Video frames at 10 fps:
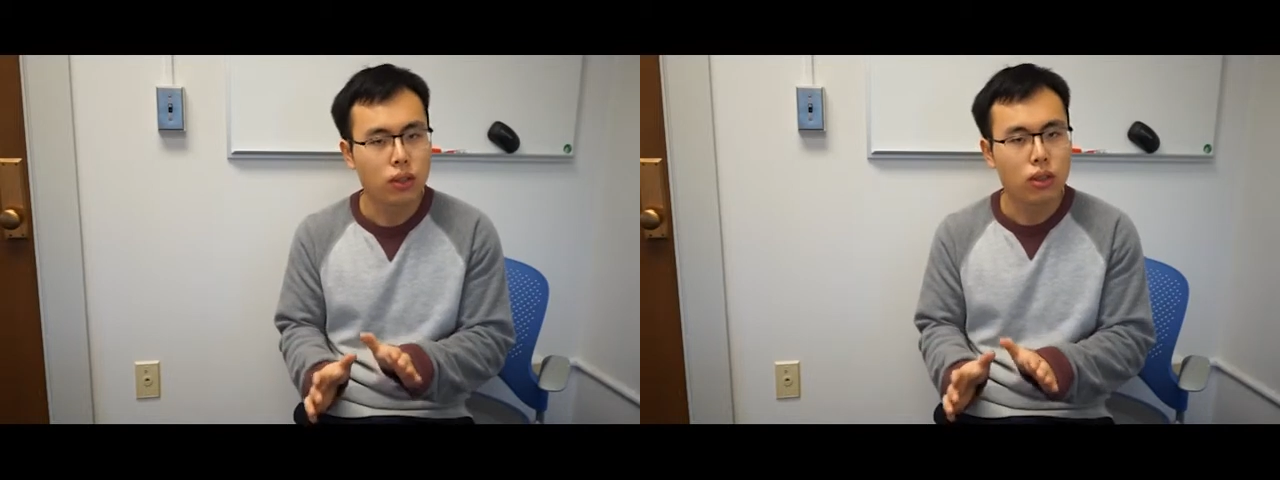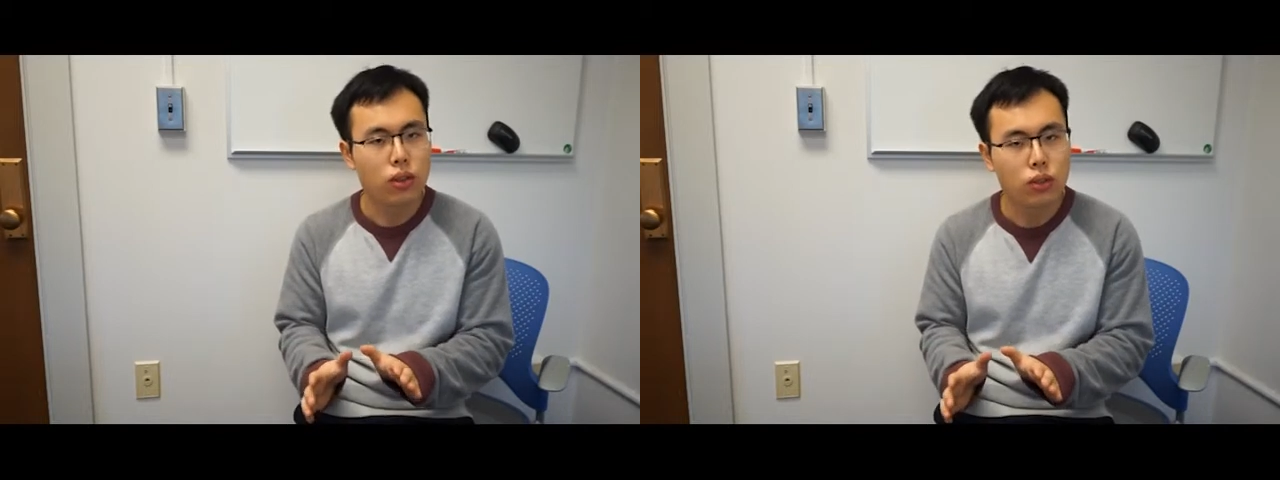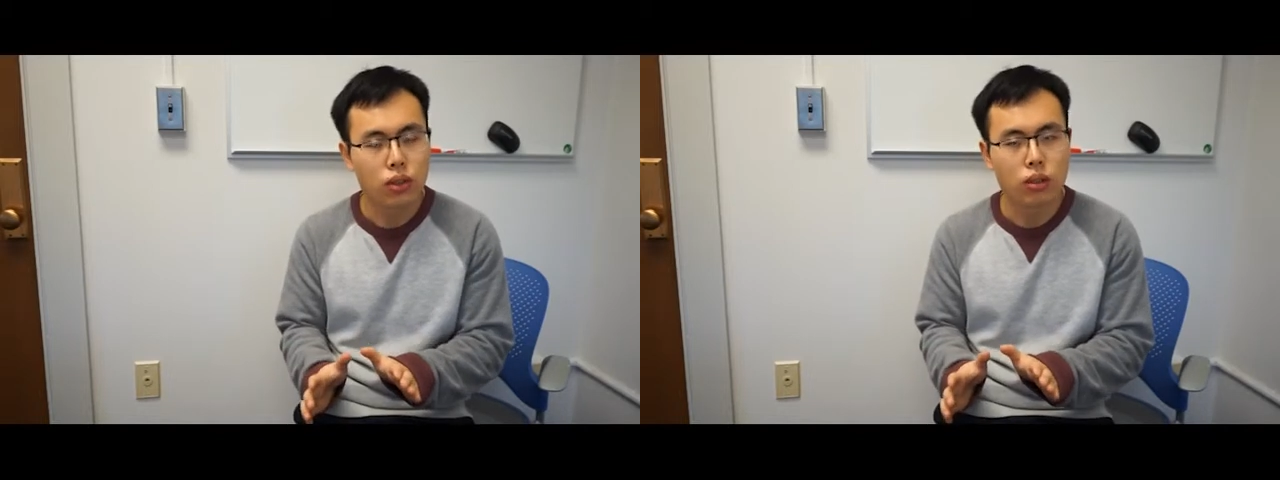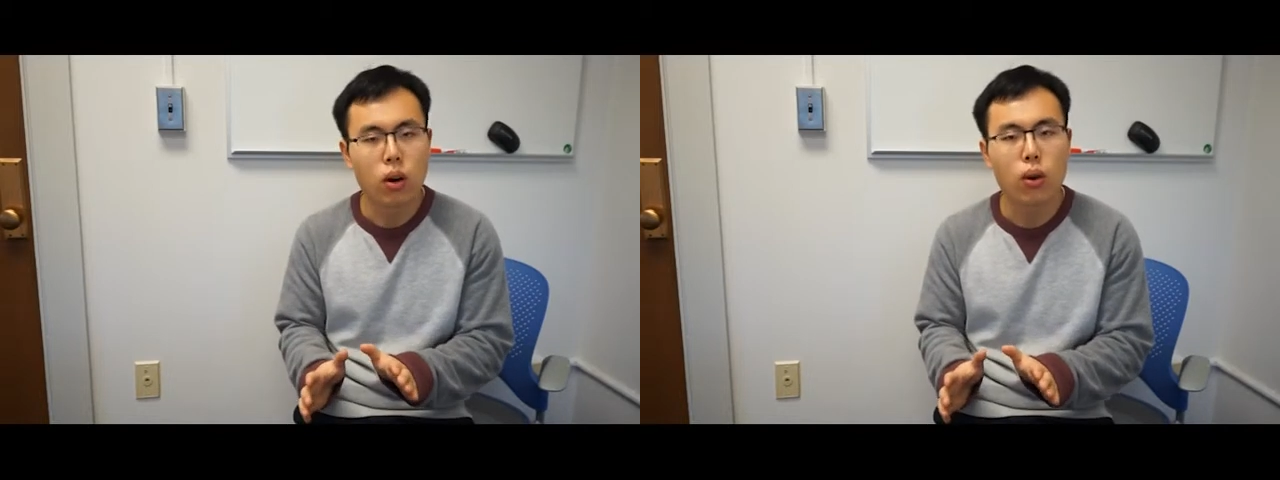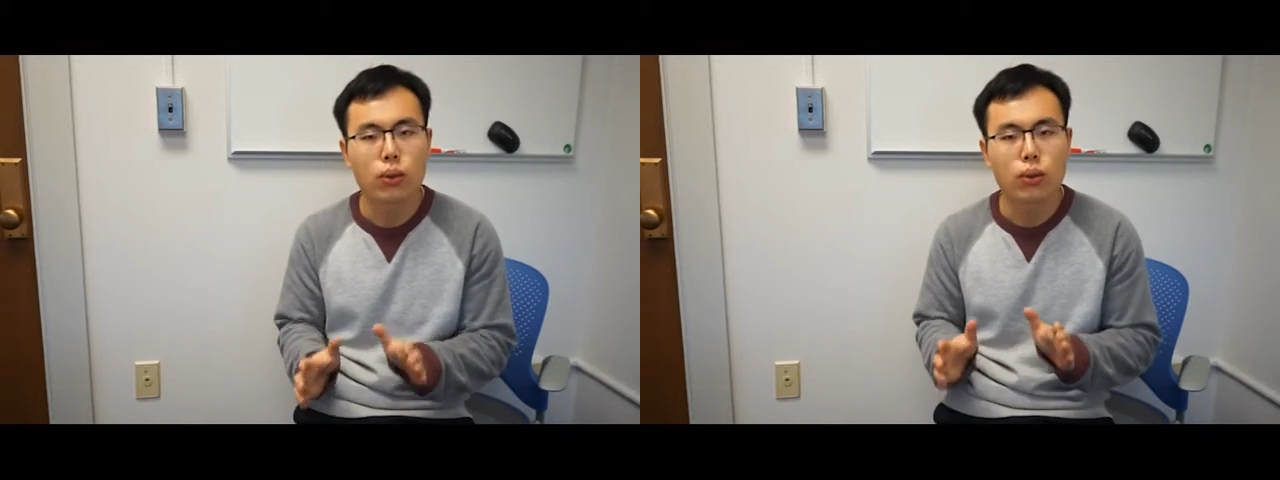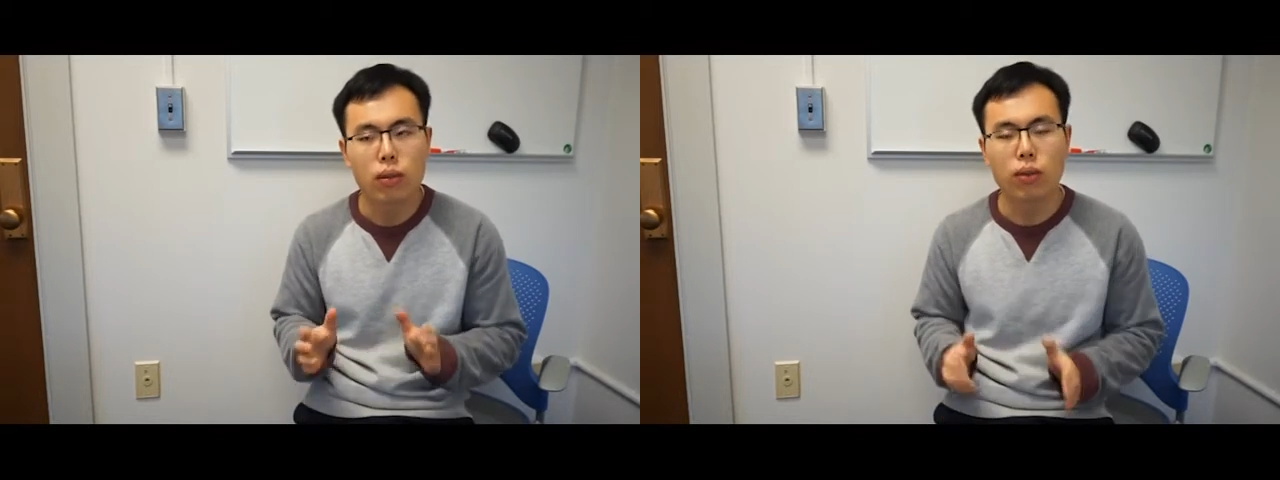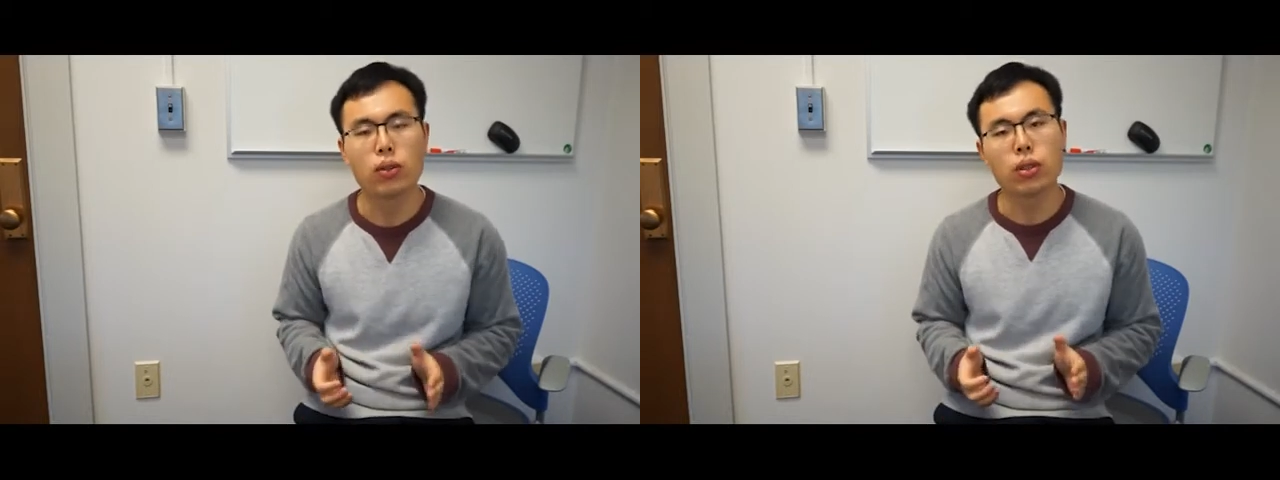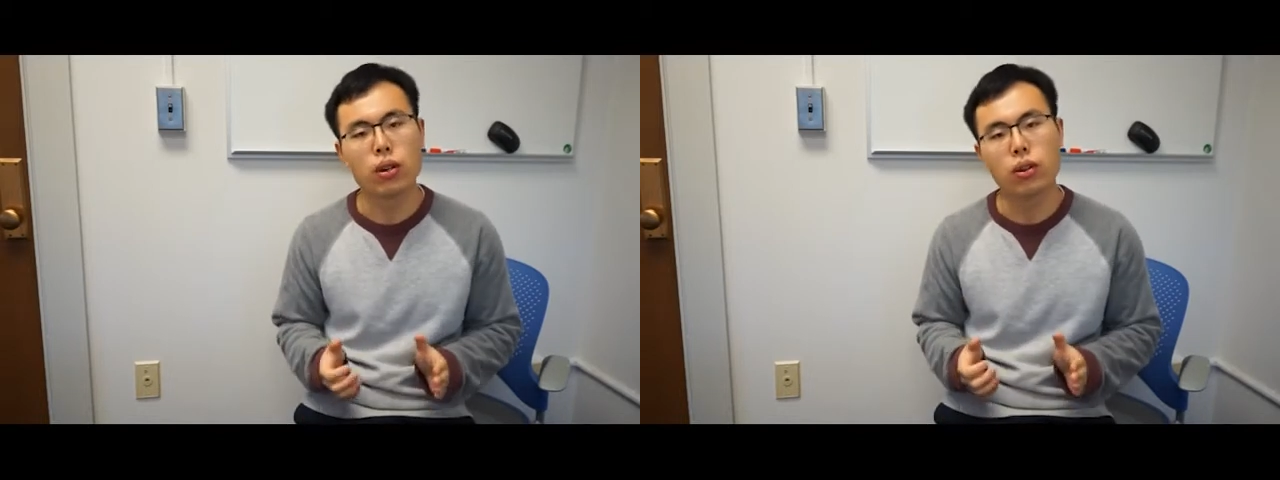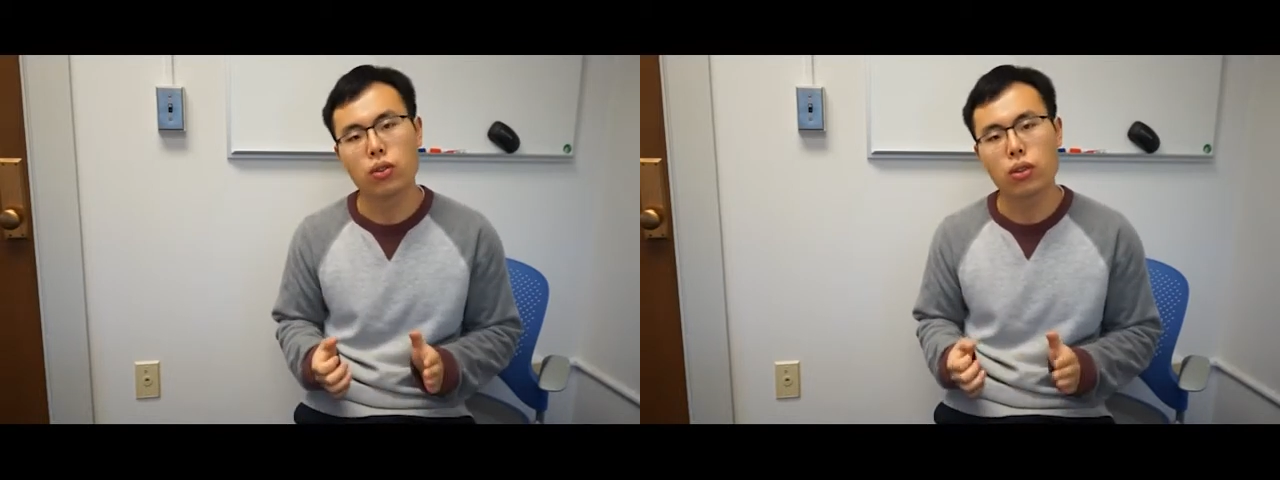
tension or surface energy.